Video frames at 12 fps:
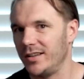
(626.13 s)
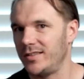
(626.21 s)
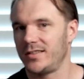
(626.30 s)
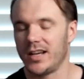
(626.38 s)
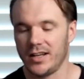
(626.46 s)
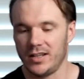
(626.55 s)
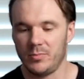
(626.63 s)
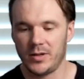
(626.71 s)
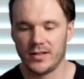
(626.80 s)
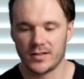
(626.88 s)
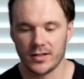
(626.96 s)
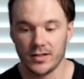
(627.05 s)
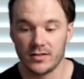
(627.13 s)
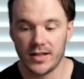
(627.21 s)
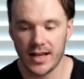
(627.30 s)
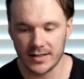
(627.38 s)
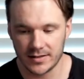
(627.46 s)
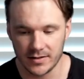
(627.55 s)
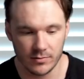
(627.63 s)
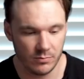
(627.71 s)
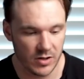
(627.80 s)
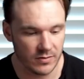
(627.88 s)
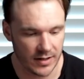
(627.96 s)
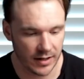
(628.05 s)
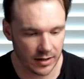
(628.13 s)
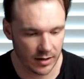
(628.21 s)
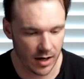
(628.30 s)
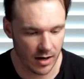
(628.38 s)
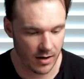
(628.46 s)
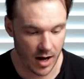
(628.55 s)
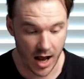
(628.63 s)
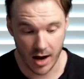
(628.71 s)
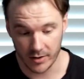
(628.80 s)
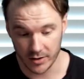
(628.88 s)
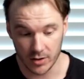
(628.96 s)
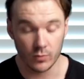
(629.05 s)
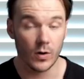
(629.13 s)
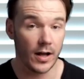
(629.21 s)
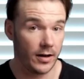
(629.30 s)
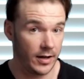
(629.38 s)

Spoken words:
It just kind of depends on your taste in music and how you want